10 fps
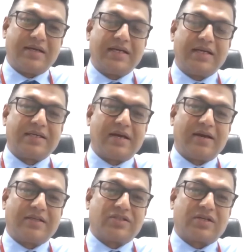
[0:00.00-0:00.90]
data,
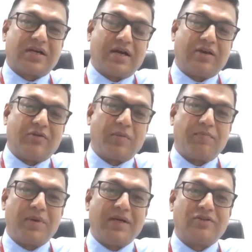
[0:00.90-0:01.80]
extra
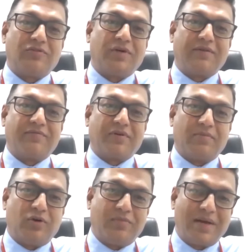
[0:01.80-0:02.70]
equipment to work from
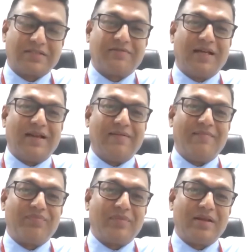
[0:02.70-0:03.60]
home as well.
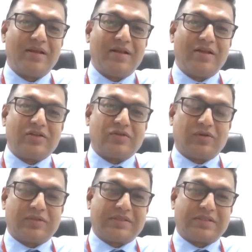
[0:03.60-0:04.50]

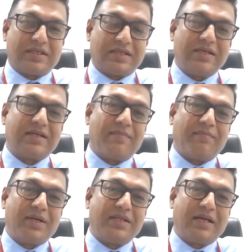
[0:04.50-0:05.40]
So certain
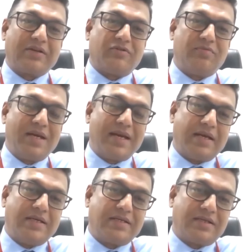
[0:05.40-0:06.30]
company that could be an
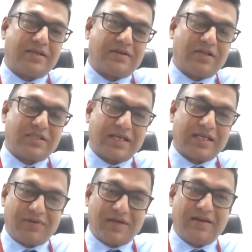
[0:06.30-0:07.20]
additional cost
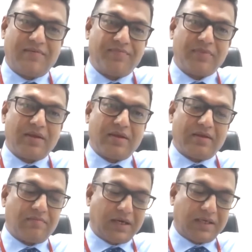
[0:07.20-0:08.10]
as well.
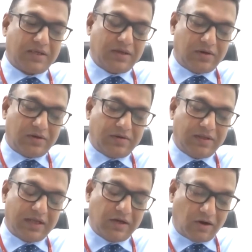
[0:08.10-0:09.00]
But
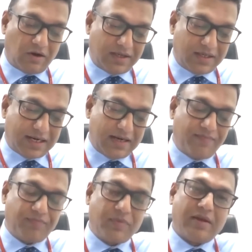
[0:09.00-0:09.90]
in the long run,
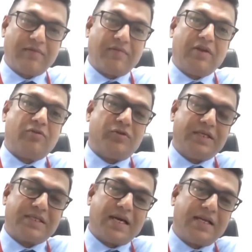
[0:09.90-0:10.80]
when you
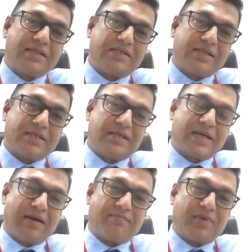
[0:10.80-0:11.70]
design certain
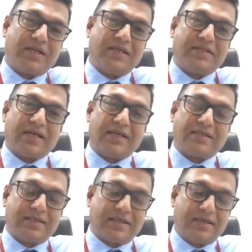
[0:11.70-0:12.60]
company, design
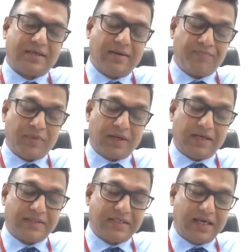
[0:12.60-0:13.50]
certain,
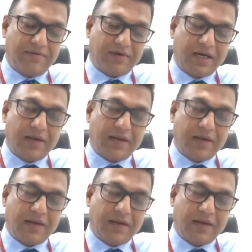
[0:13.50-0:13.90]
let's say even a